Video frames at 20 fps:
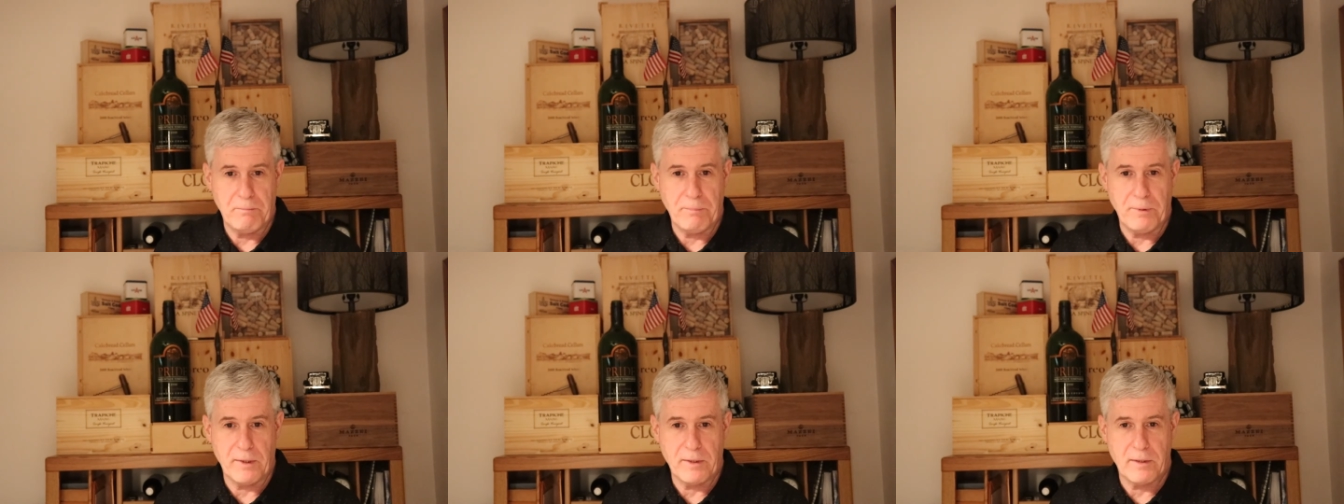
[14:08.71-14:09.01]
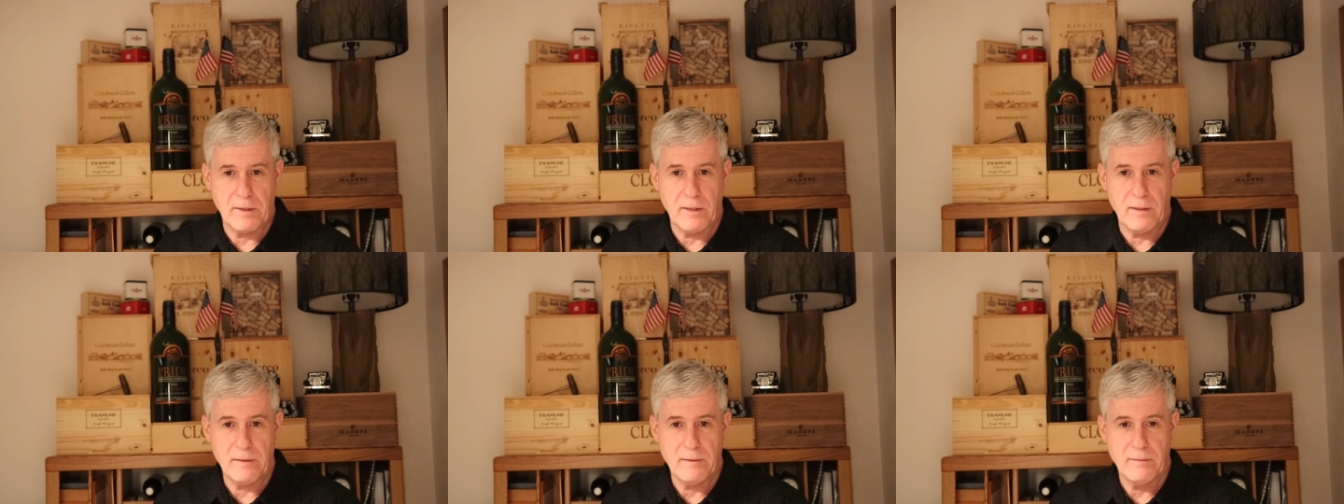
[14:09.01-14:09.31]

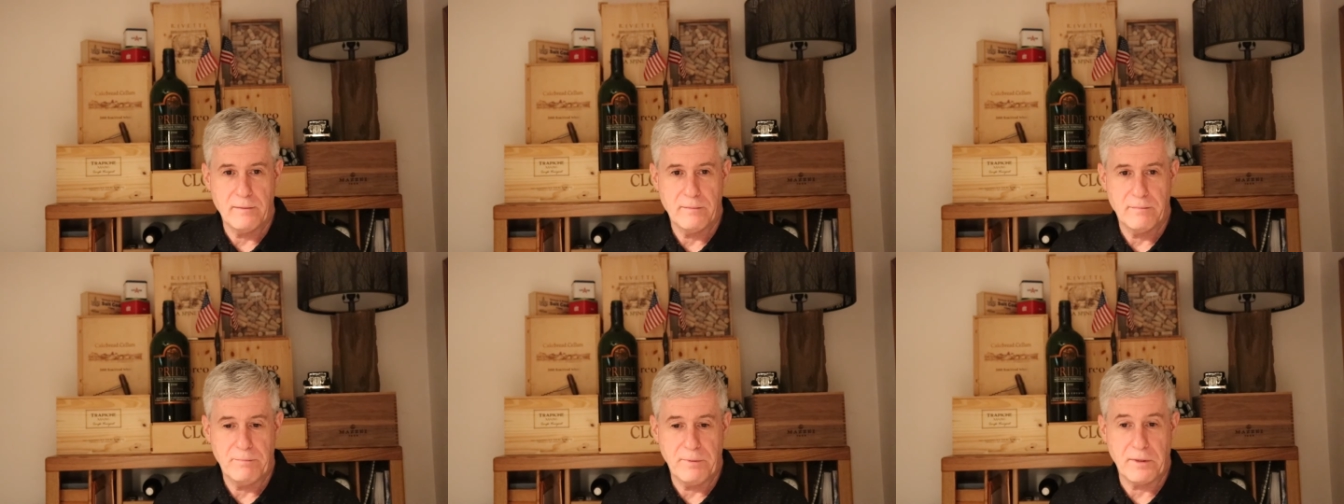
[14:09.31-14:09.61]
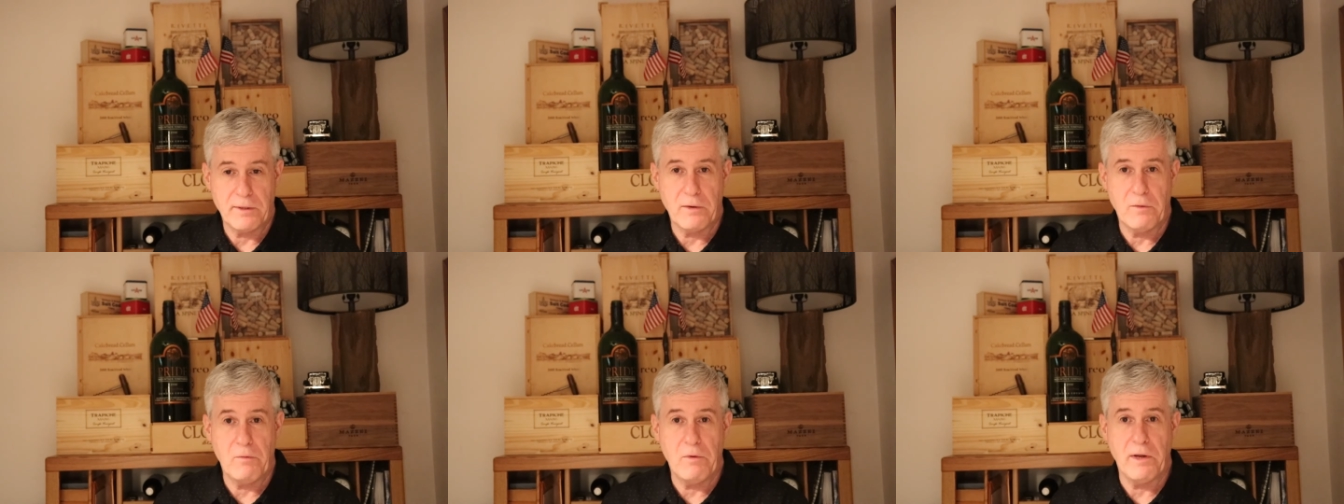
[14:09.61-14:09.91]
pick a
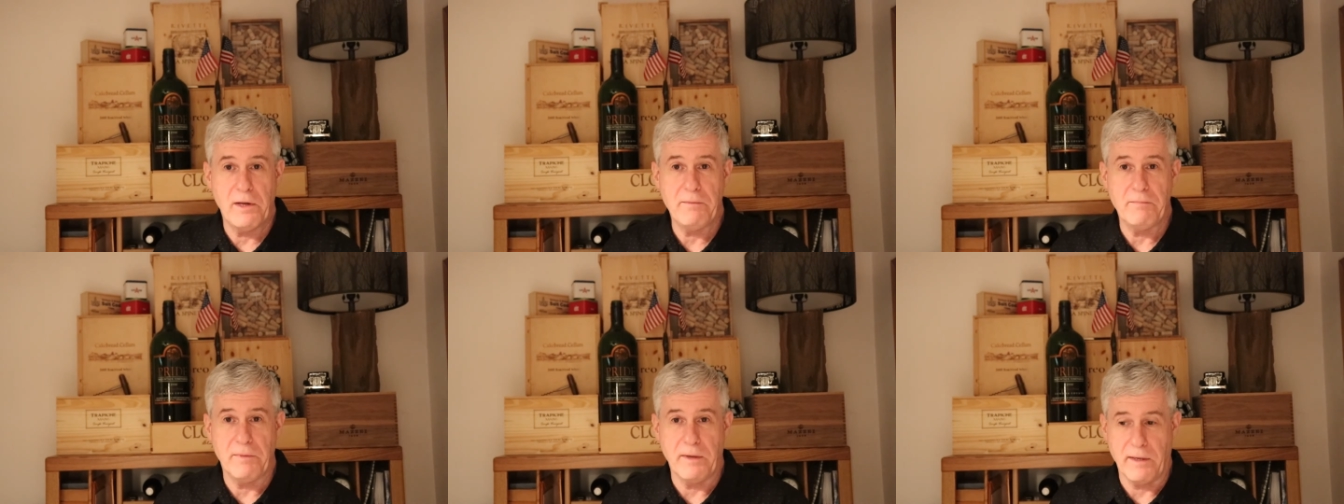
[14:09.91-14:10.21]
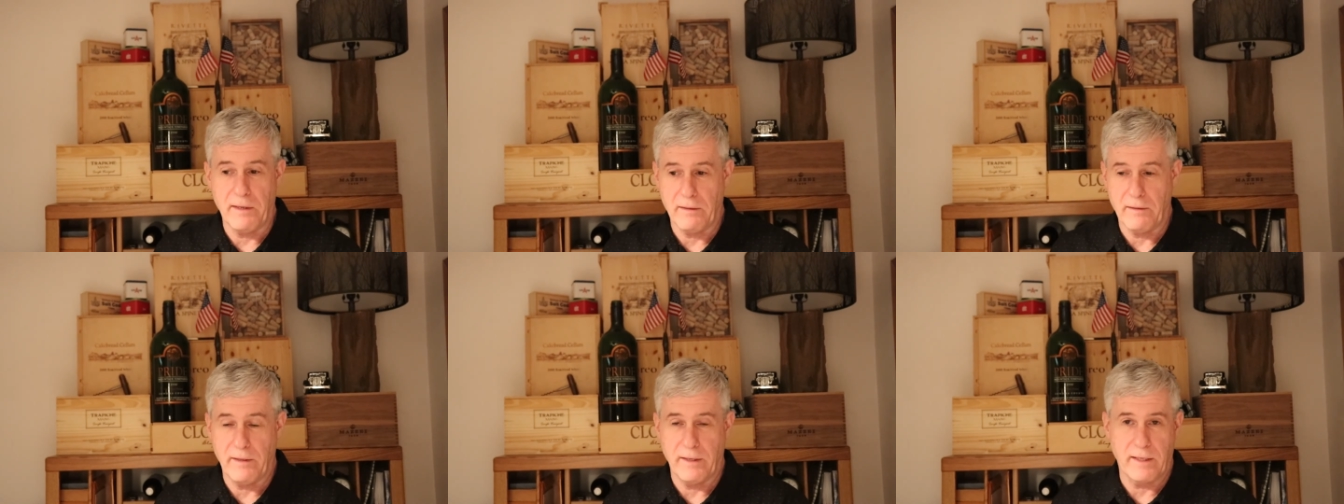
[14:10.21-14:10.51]
pick a
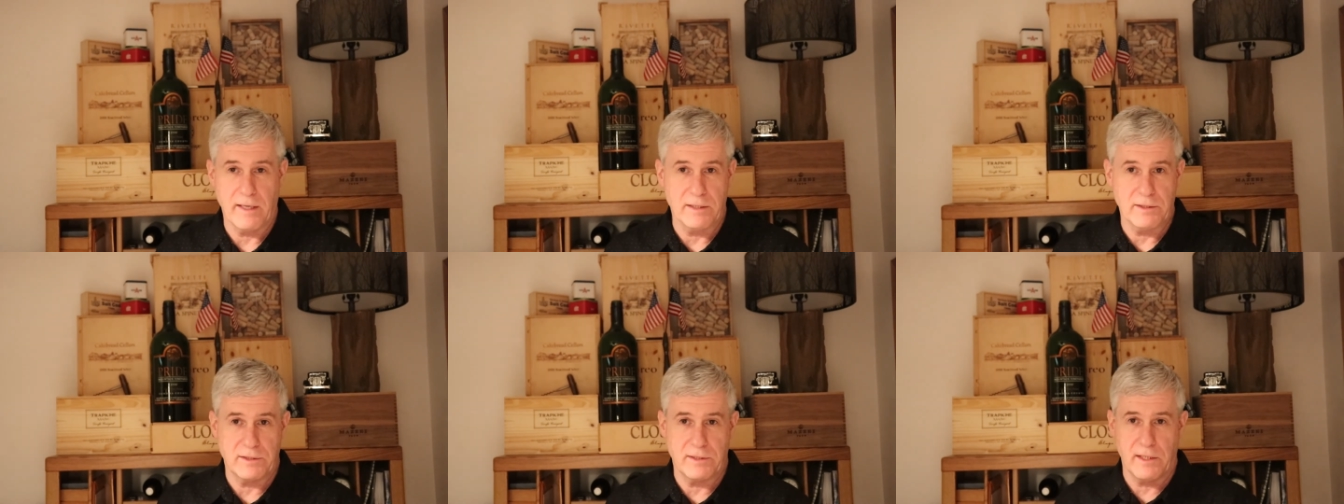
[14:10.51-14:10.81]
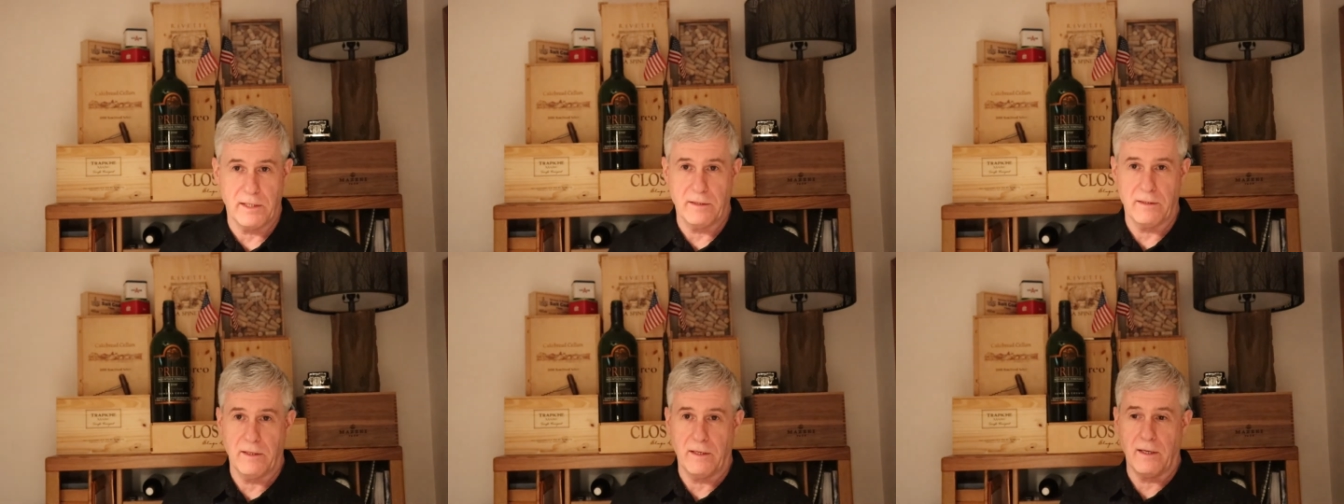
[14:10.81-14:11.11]
wingman. Like I
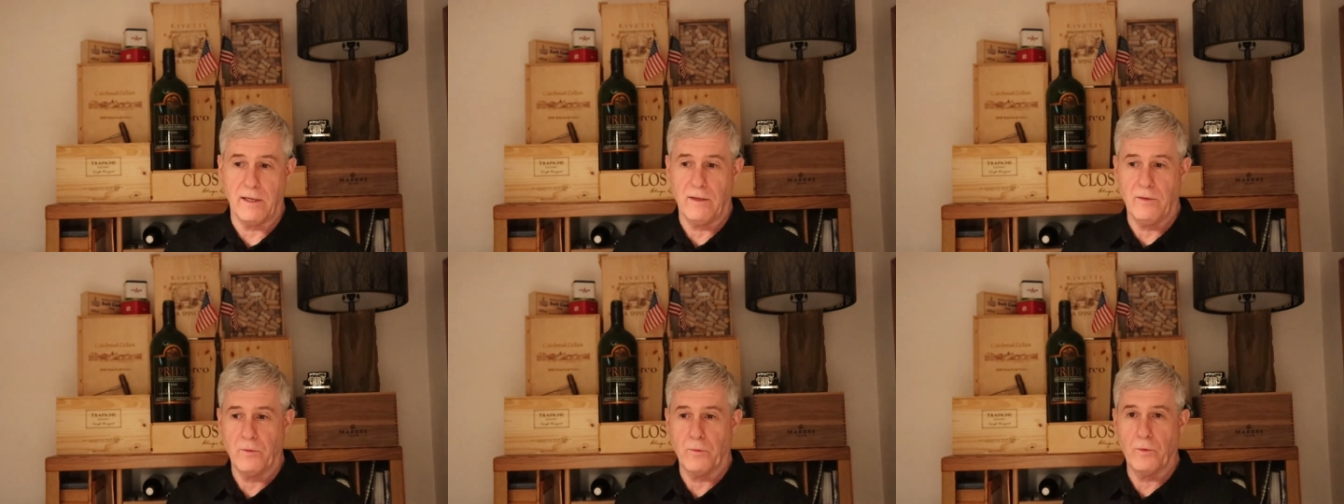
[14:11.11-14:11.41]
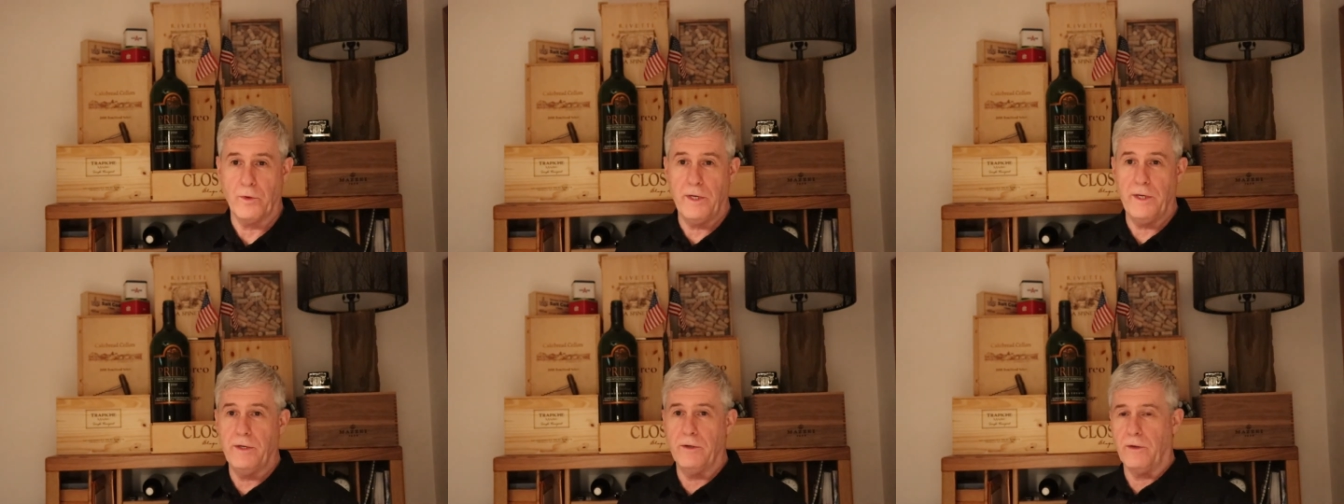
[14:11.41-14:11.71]
said, uh,
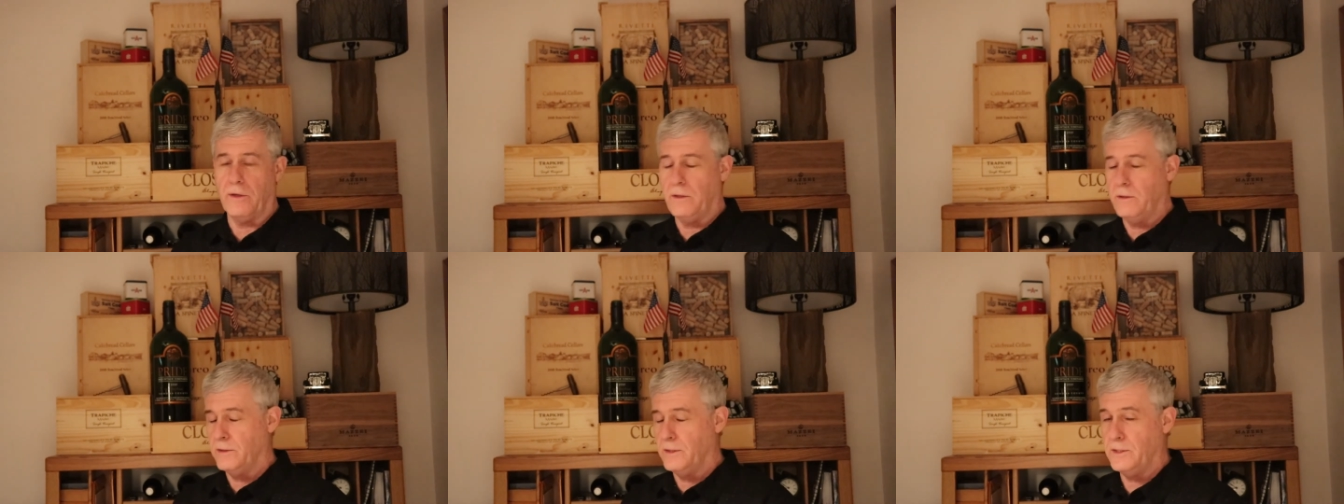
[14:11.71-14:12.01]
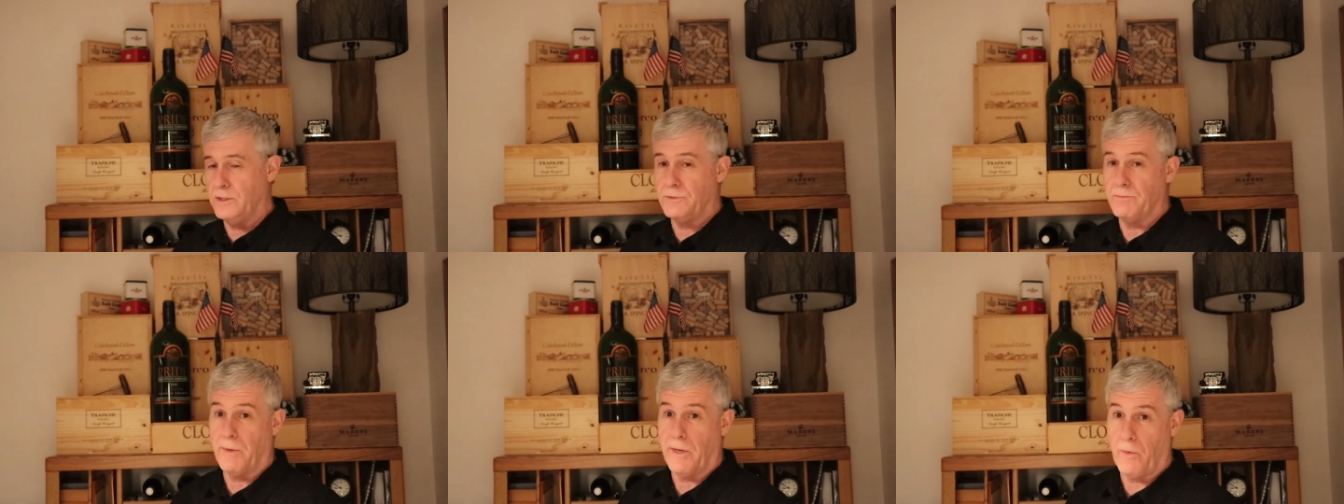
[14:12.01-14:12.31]
Regal,
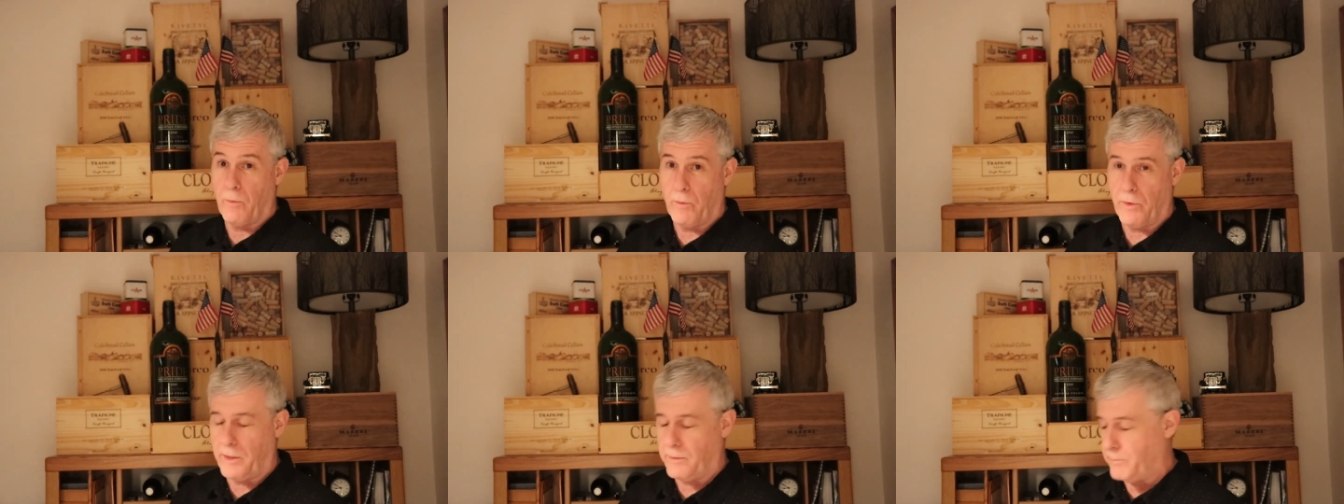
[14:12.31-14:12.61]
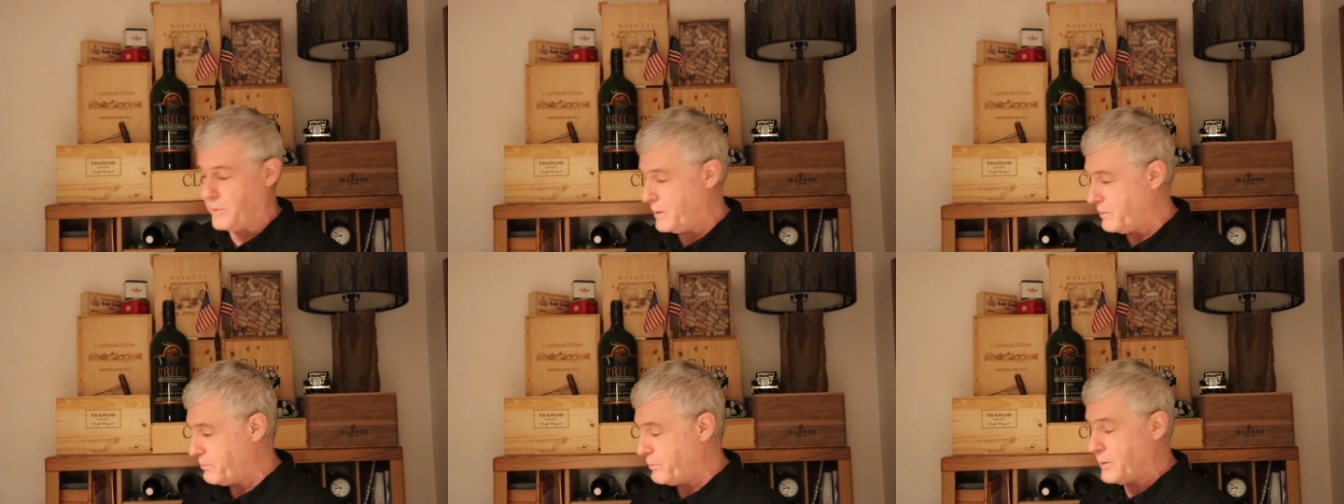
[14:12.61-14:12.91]
he's my
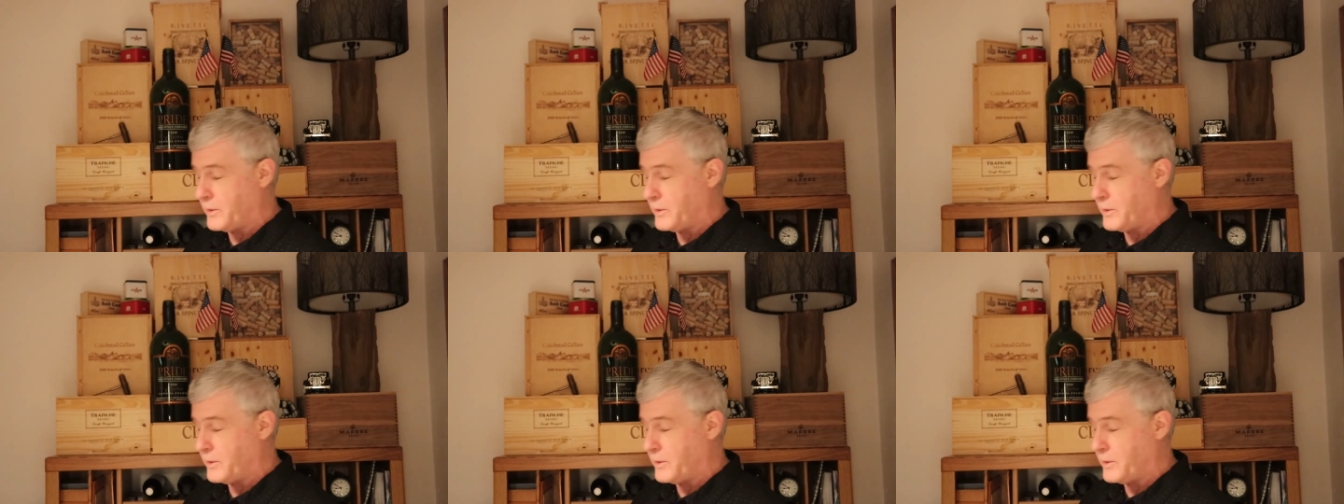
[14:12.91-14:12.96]
wingman.